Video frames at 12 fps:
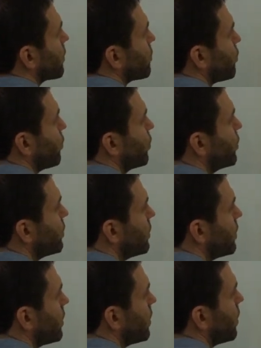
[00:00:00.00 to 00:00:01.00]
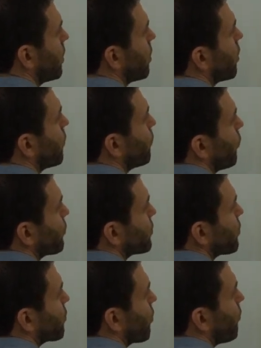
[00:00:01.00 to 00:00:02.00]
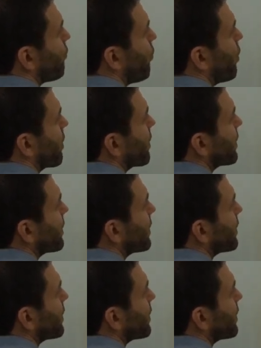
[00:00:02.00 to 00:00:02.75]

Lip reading: 2 moves to room 4.